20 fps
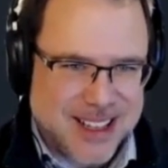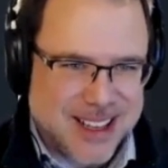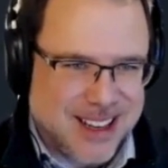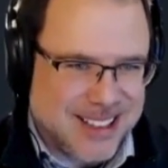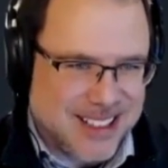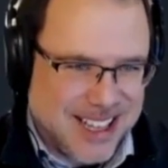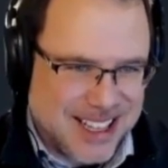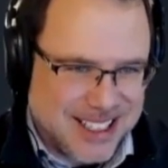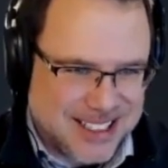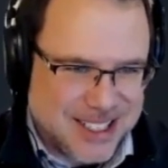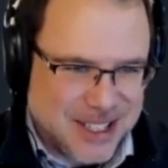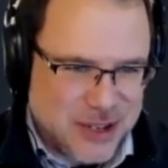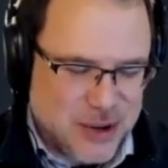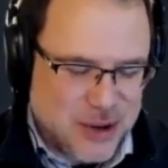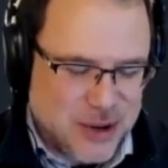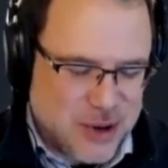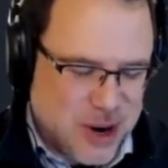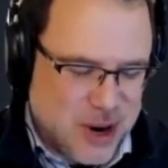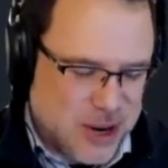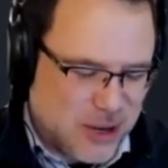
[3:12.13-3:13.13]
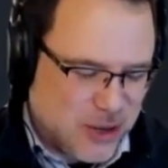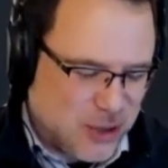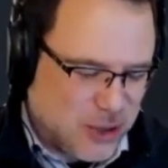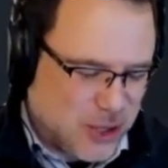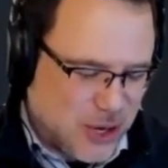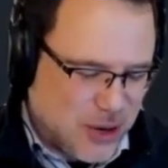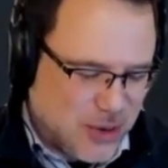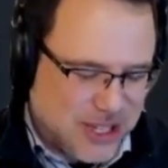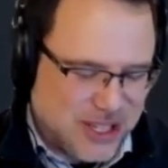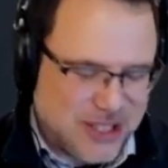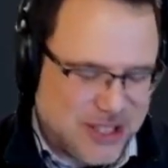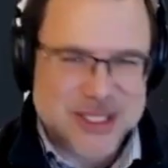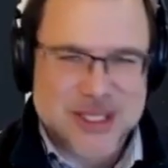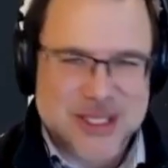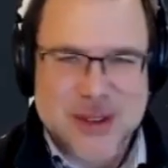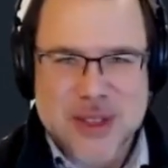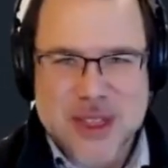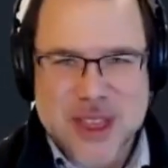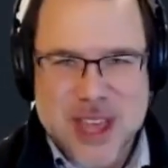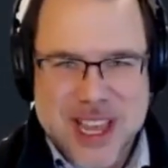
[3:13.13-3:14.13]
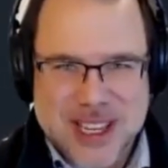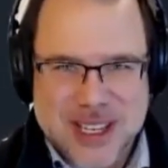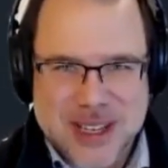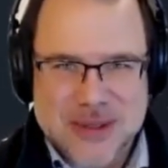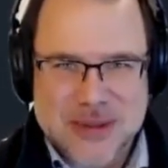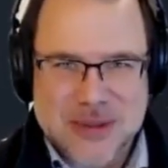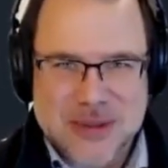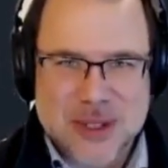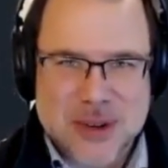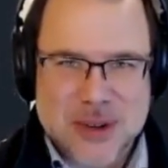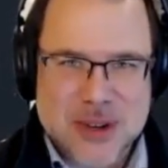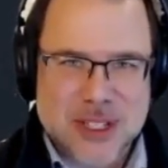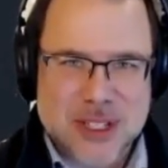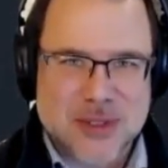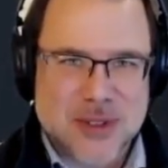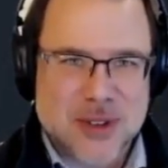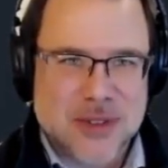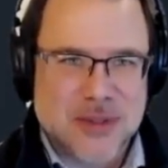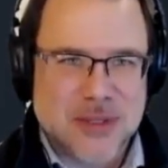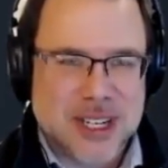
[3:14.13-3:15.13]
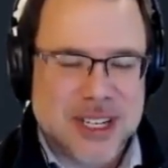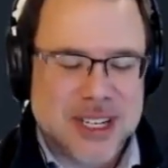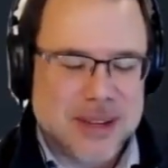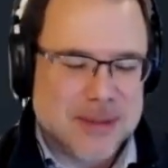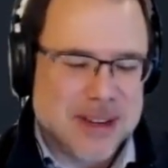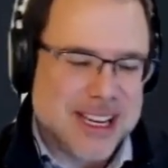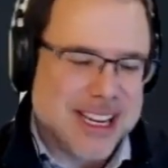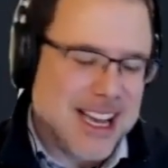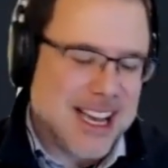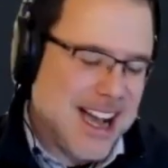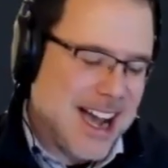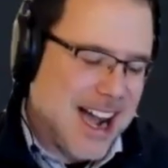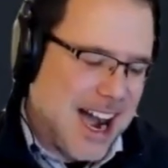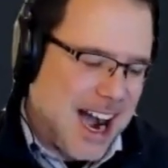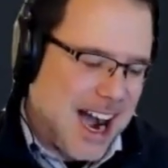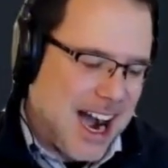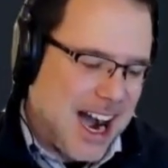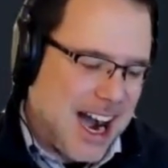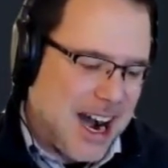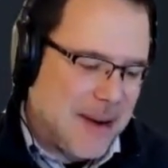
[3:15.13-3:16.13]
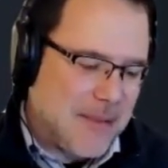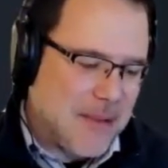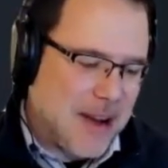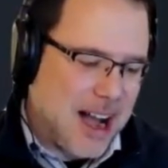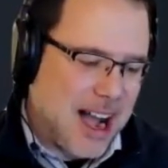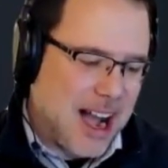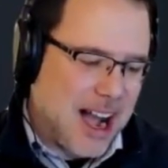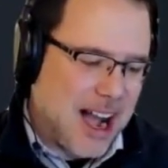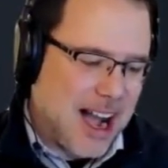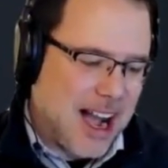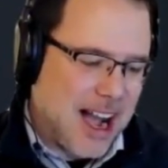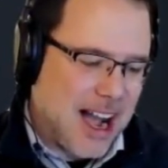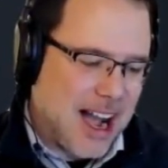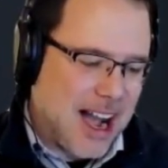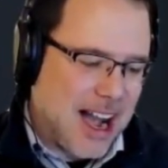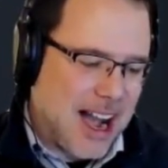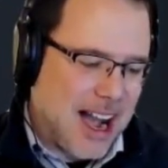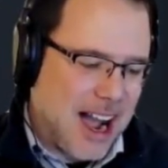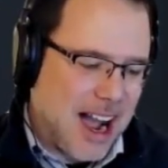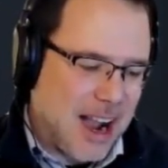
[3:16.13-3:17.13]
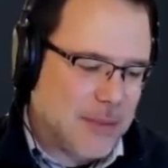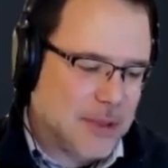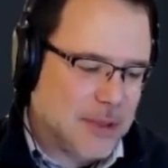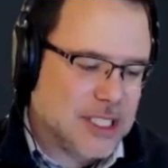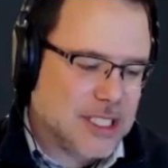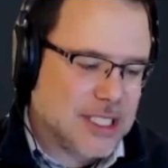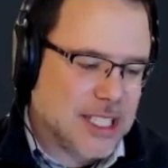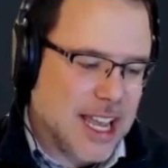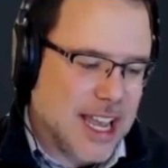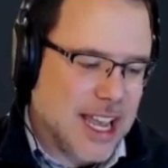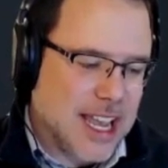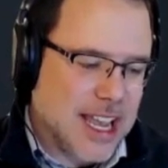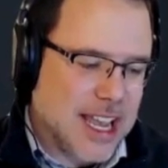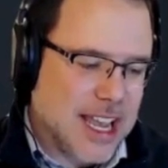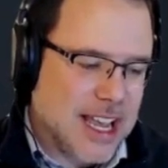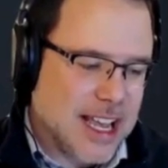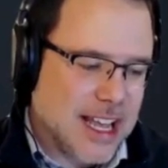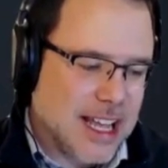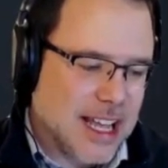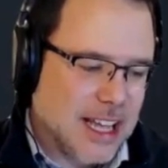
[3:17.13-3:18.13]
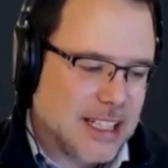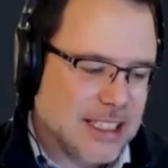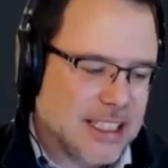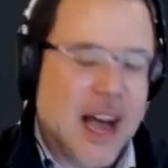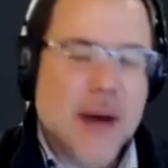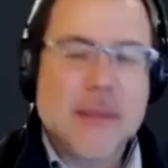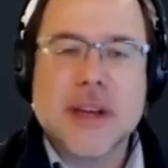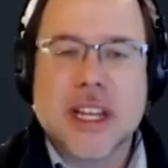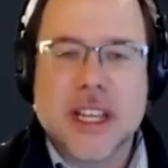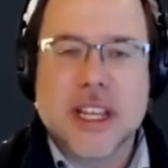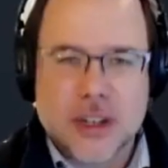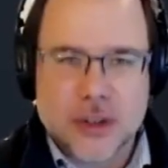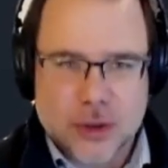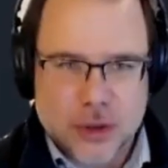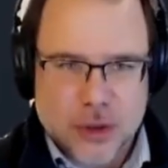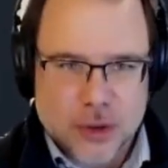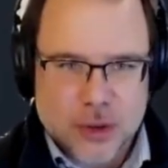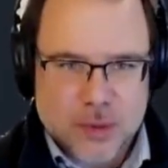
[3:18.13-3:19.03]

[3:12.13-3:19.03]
a guest on your show here. So thank you so much for inviting me. Um, I would say allow me to introduce